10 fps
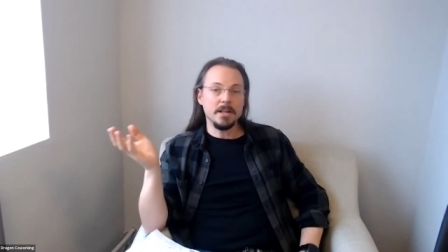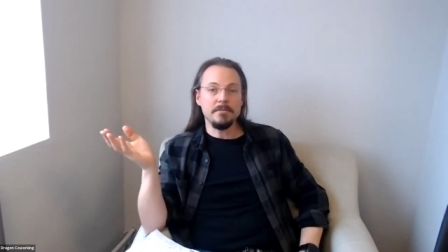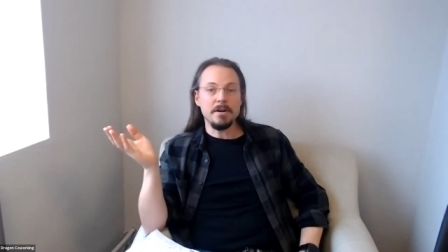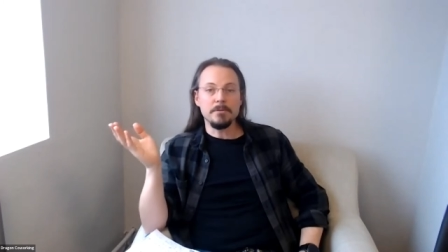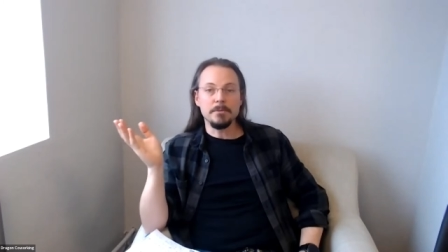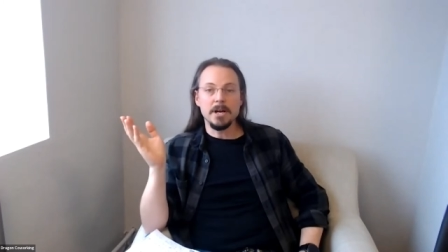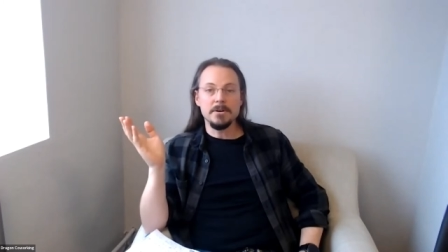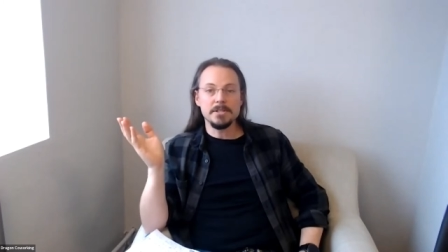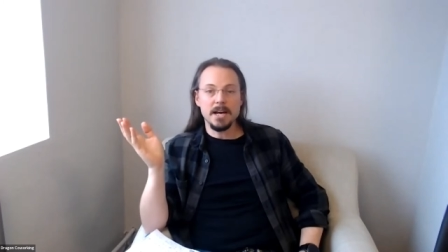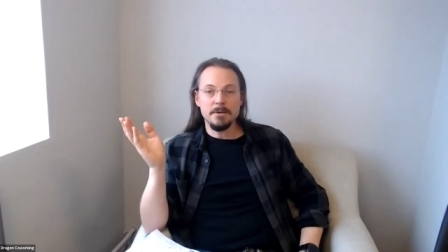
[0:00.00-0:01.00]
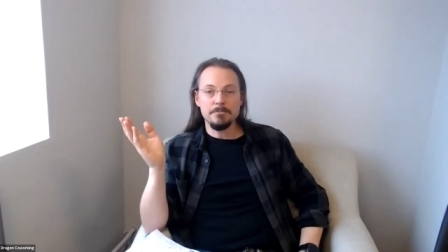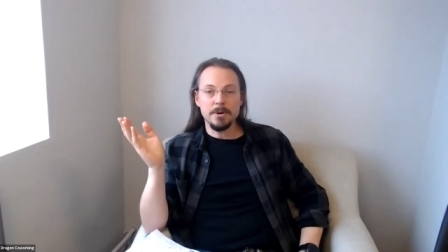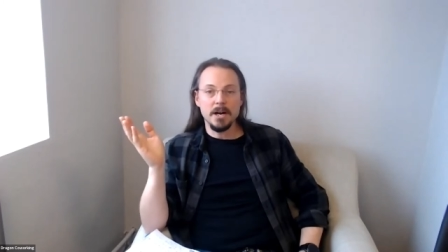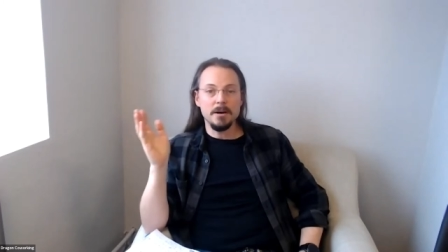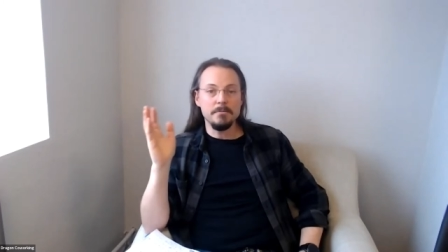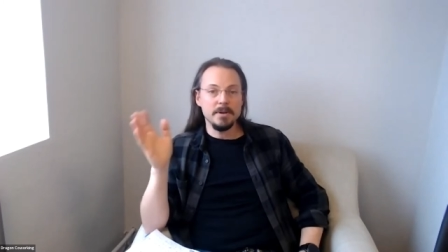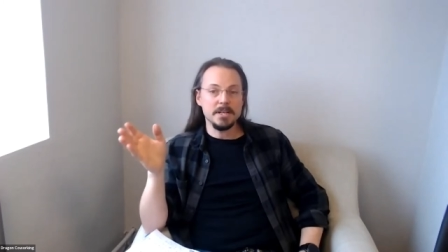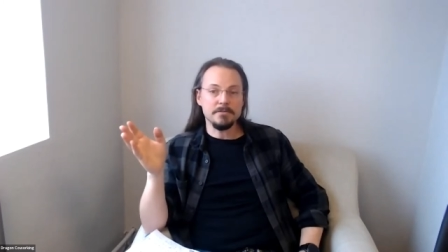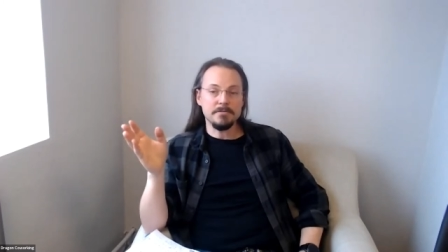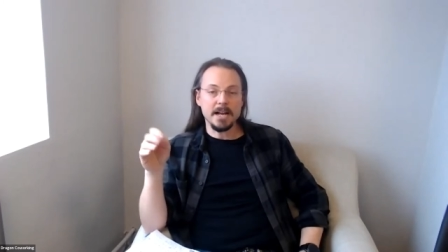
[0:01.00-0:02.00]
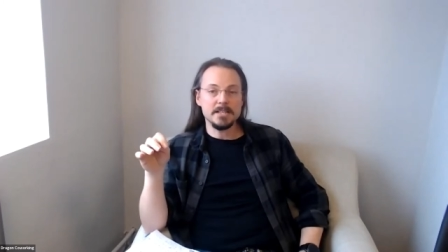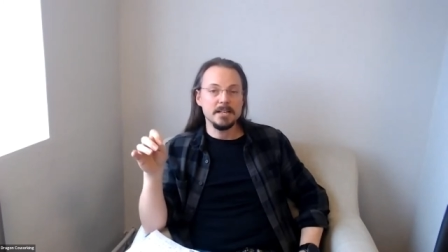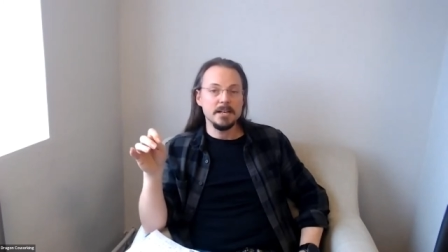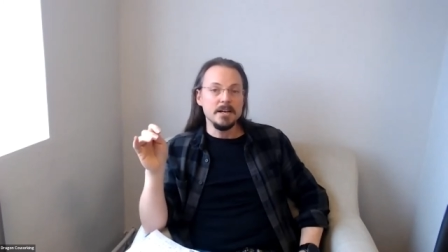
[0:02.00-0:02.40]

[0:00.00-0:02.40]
know if everyone knows that, but it's a fact.